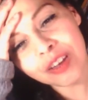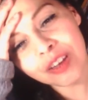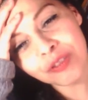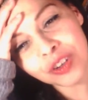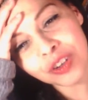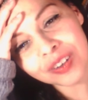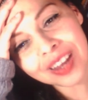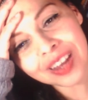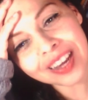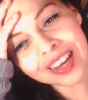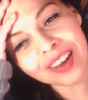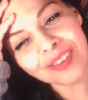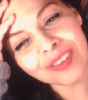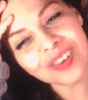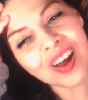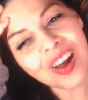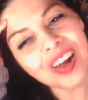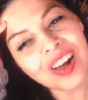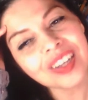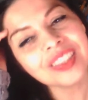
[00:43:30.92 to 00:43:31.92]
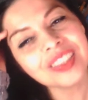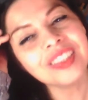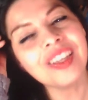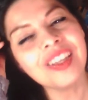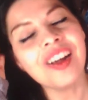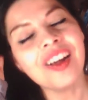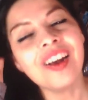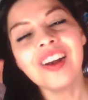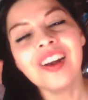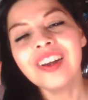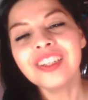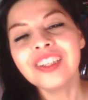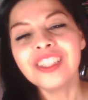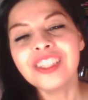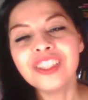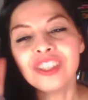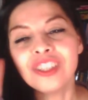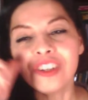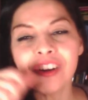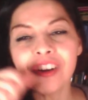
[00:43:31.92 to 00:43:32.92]
you're like a rock star and
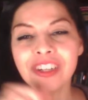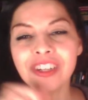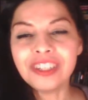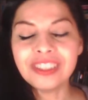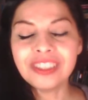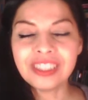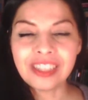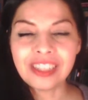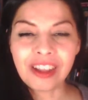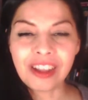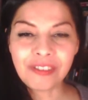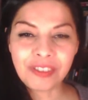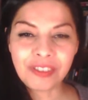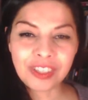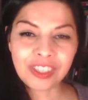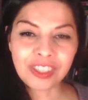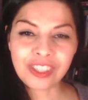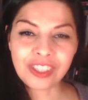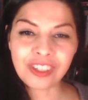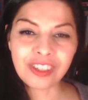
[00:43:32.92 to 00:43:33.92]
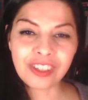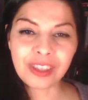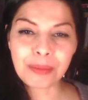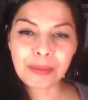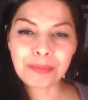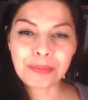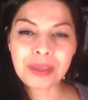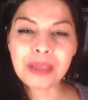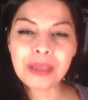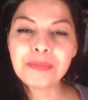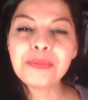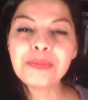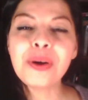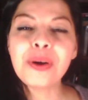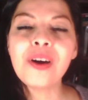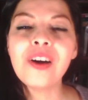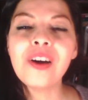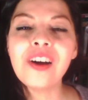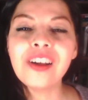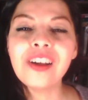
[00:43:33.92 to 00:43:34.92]
you throw yourself into the
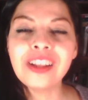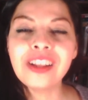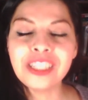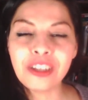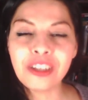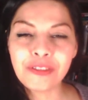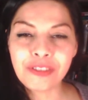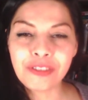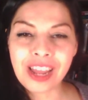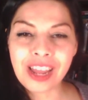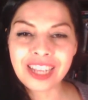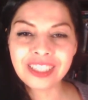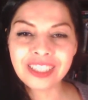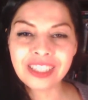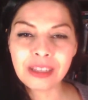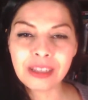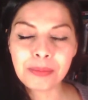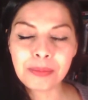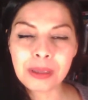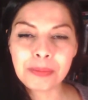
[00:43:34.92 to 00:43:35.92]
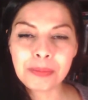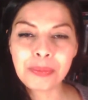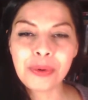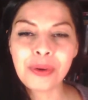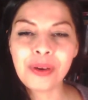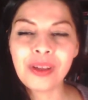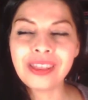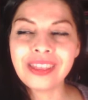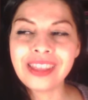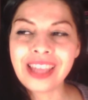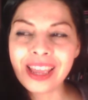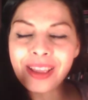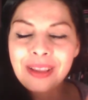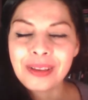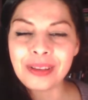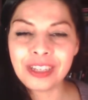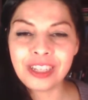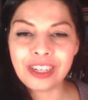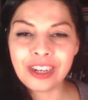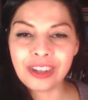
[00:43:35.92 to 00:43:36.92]
people and you fly into the people and
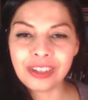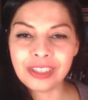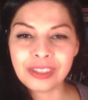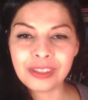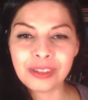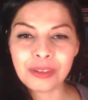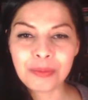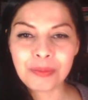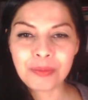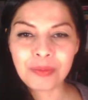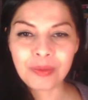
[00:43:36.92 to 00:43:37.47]
they, you know,